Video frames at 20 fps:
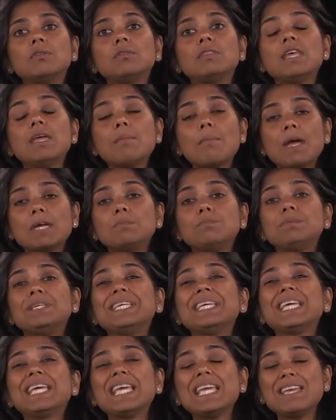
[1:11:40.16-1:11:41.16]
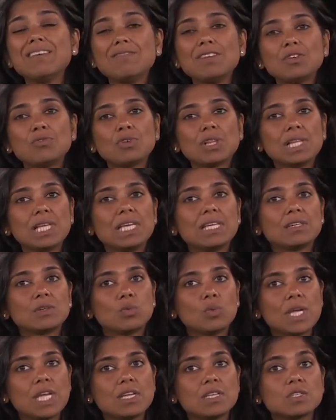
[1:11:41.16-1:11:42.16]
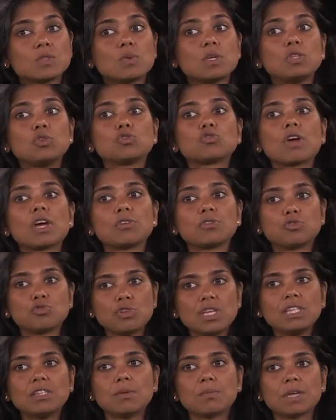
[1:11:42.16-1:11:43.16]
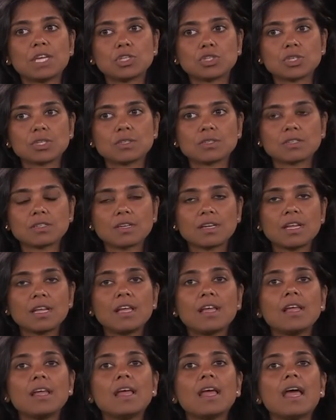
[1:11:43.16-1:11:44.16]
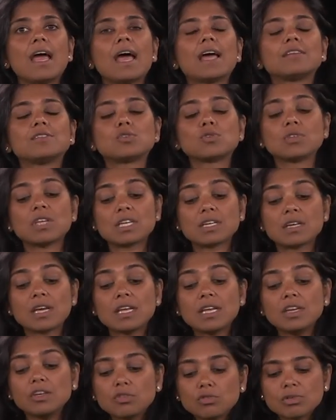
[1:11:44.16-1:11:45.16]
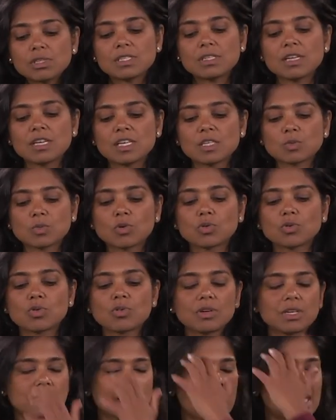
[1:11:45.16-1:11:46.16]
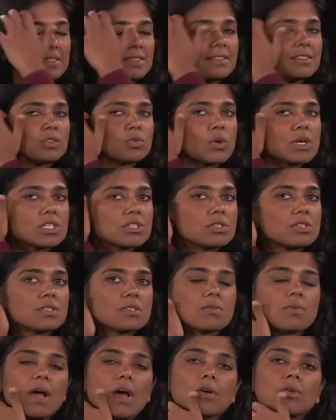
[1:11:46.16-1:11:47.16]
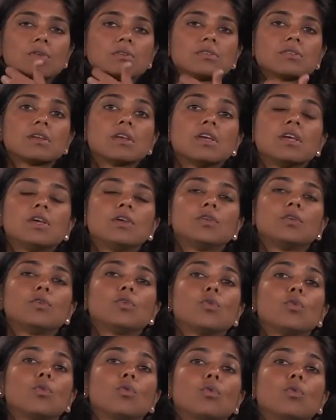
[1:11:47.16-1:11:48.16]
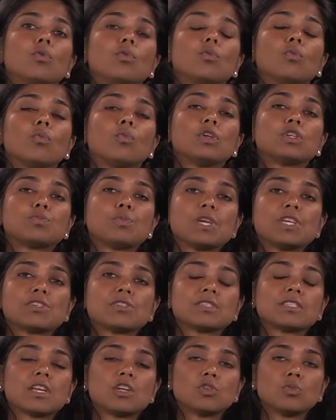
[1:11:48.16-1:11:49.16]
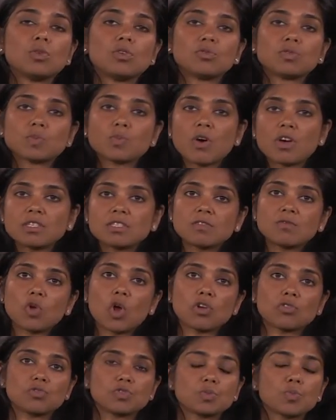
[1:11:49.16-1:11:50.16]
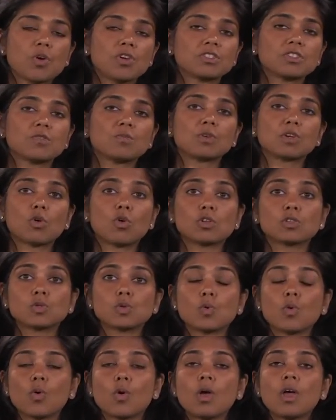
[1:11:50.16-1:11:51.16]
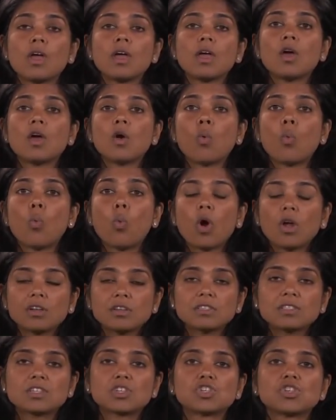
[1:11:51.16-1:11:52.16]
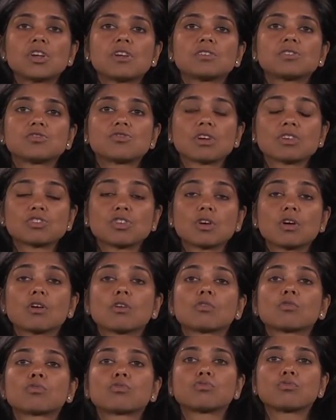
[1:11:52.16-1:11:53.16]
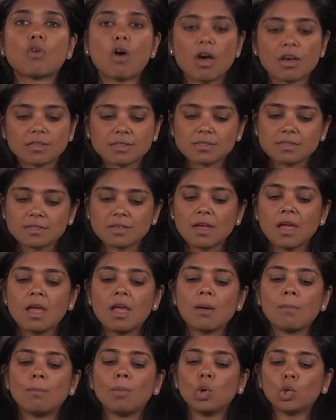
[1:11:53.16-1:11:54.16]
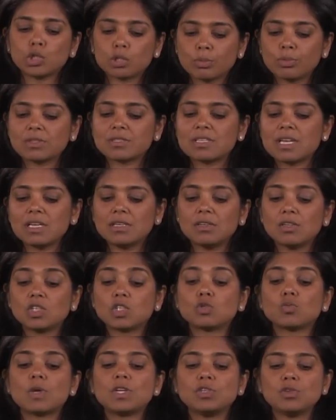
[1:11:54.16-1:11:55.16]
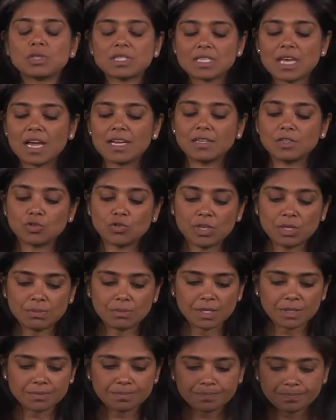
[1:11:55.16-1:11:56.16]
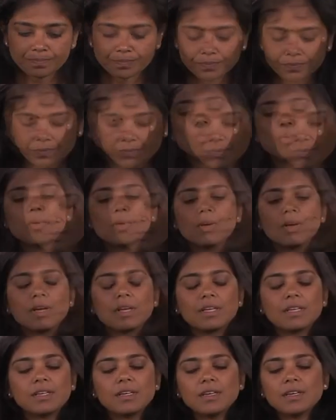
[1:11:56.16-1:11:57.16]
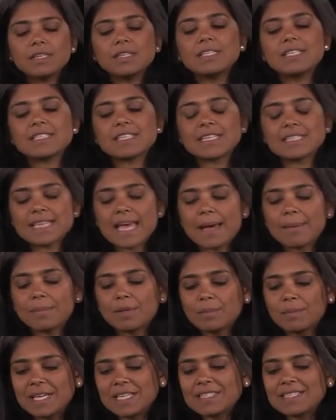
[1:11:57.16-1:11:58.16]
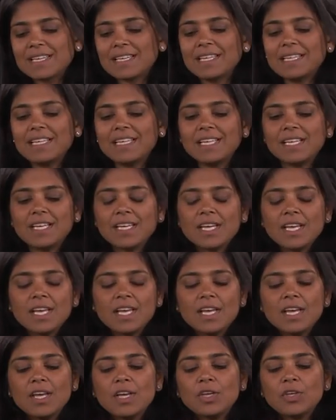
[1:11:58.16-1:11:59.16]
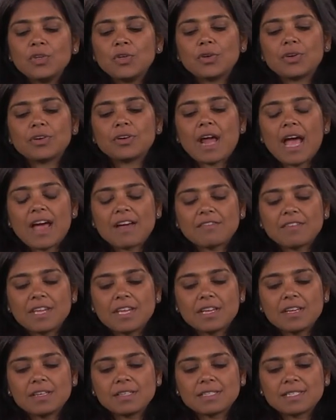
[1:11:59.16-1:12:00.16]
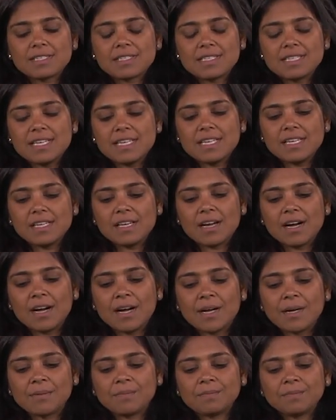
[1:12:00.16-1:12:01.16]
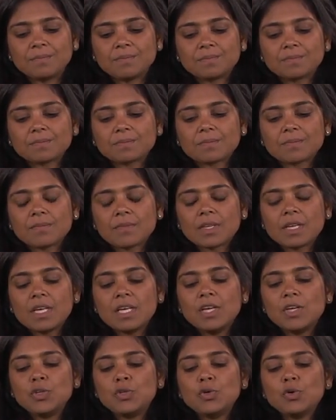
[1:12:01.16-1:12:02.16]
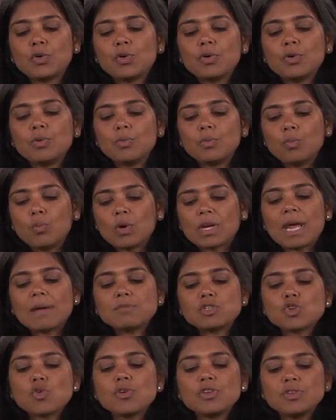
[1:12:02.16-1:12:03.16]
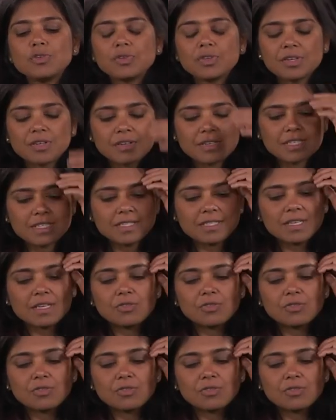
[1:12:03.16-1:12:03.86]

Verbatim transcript: they might behave in related ways when you try to treat the patient. And so there are interesting exploratory analysis questions around, you know, which patients tend to be responsive, non-responsive, but also what is the shared structure across multiple signals when you assign a treatment. Here in this example, basically, you're having to see um, you. What I'm showing you here is